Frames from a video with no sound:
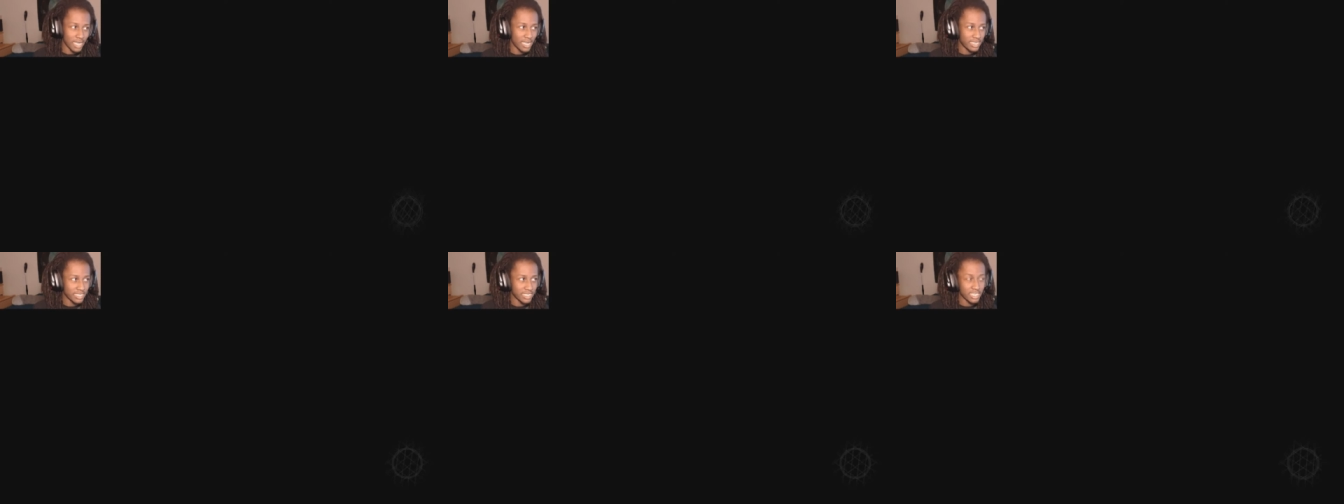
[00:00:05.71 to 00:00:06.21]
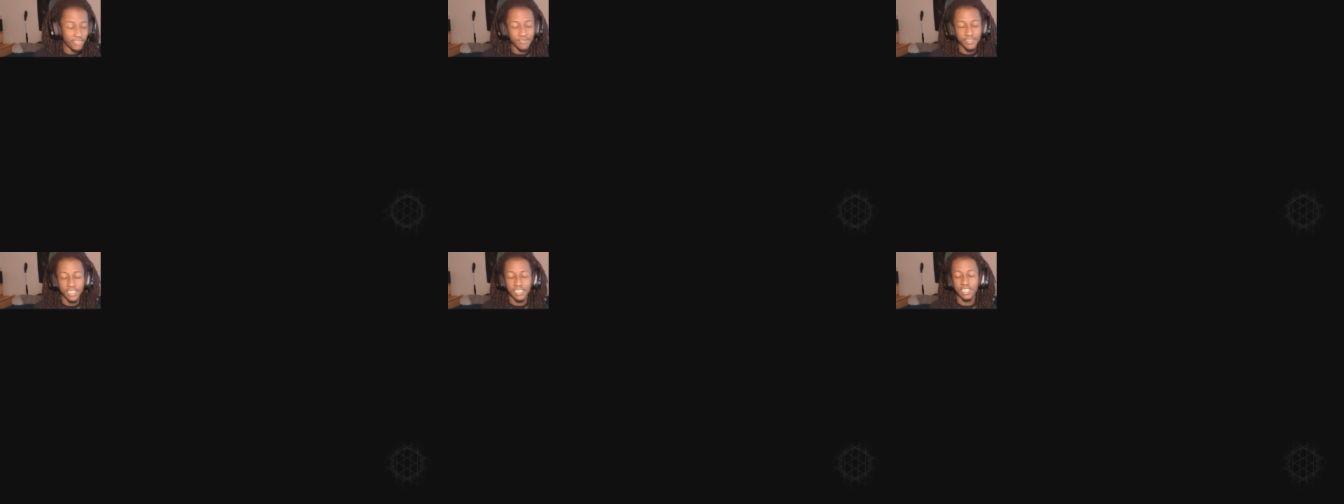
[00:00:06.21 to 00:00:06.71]
I did a
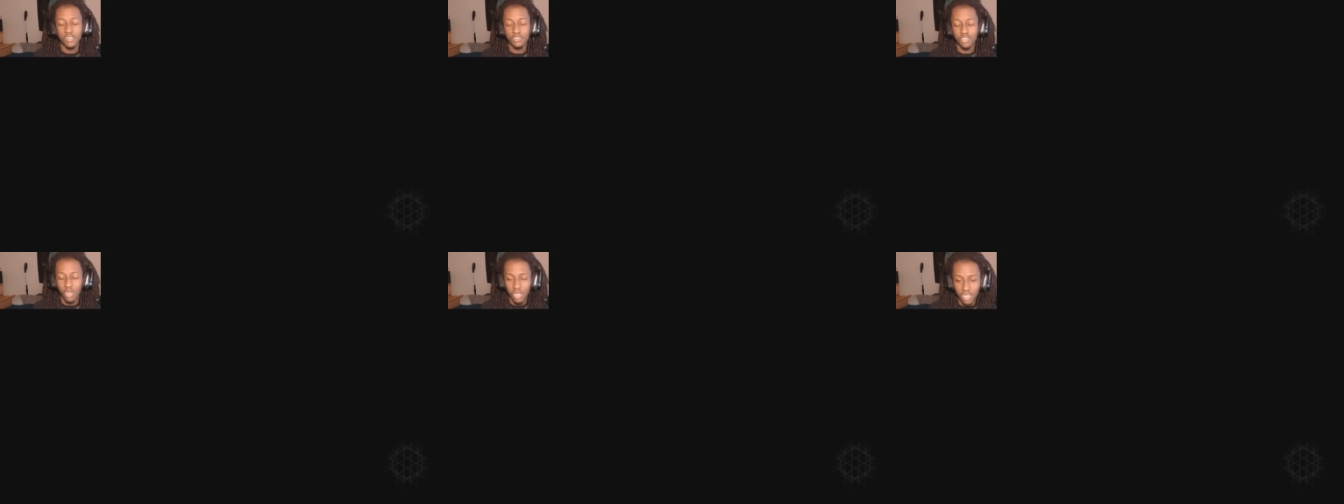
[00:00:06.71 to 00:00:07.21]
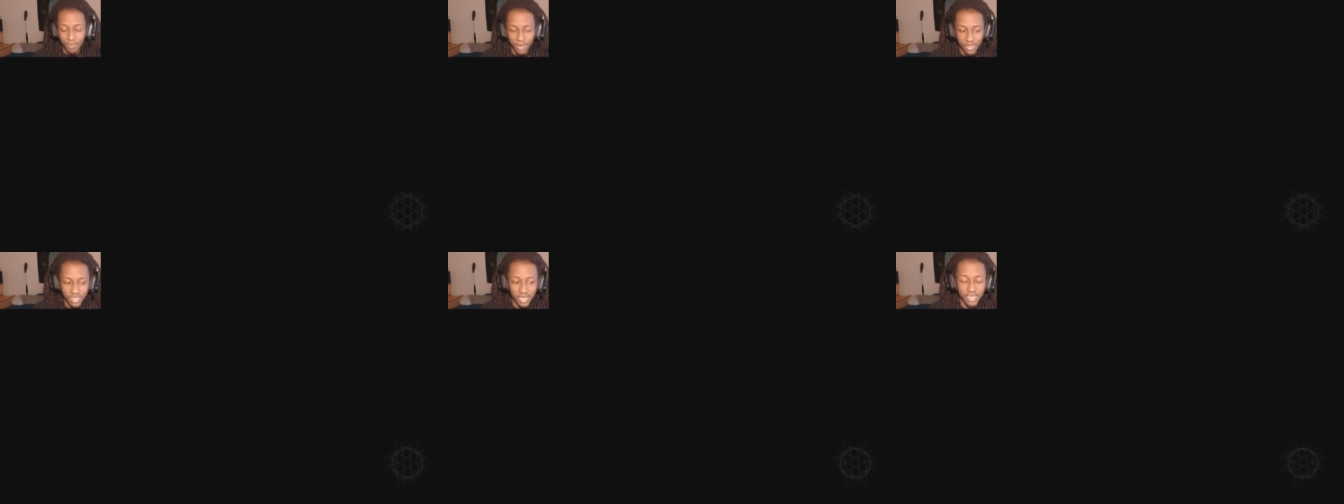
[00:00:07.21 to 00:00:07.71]
video talking
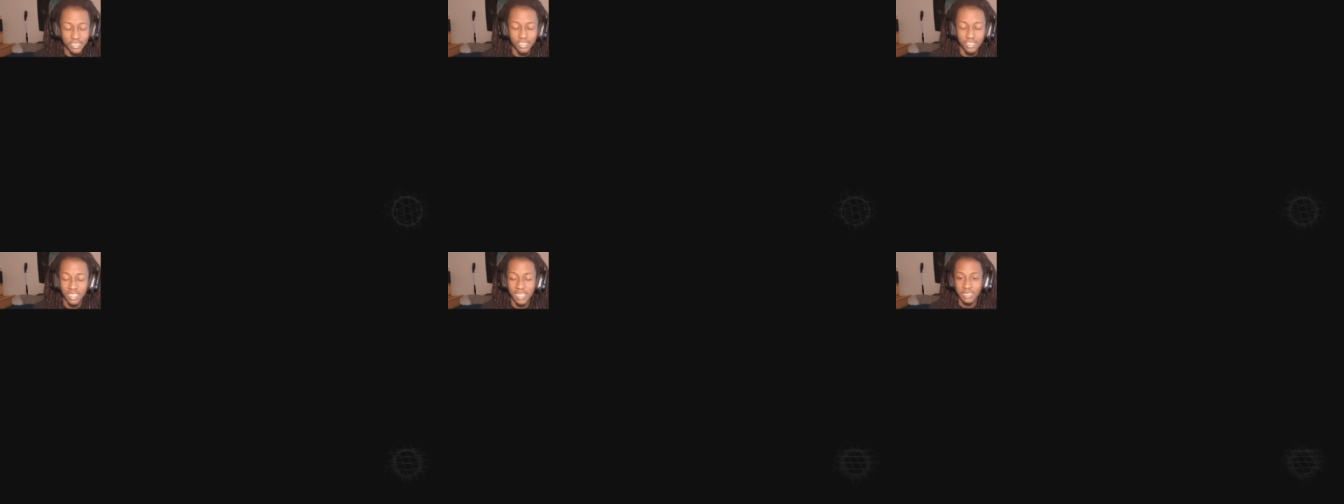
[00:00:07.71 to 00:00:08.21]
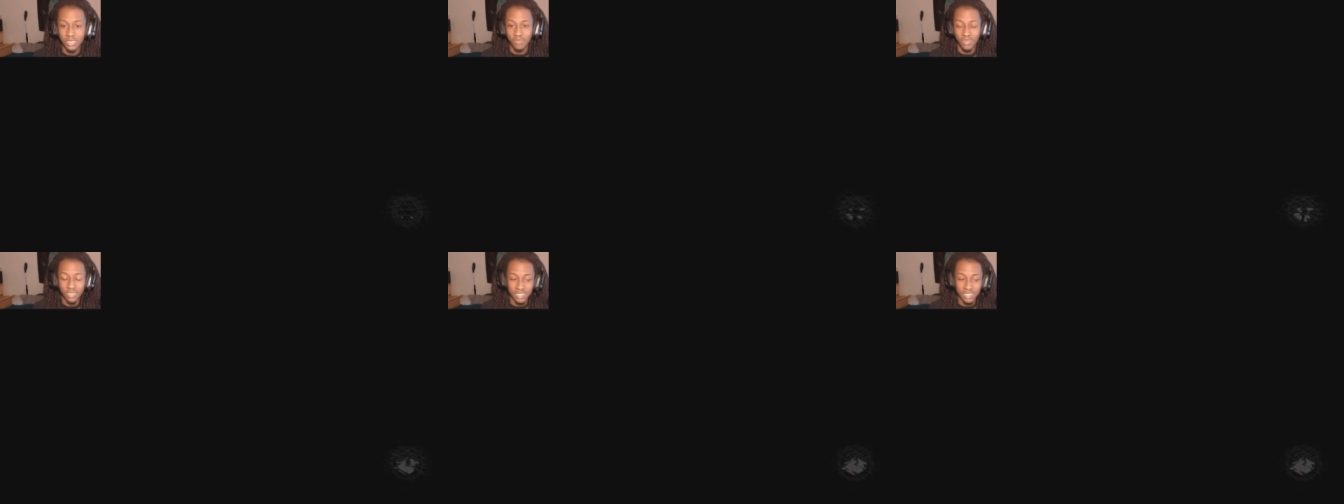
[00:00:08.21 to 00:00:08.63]
about the Hunter class, talking about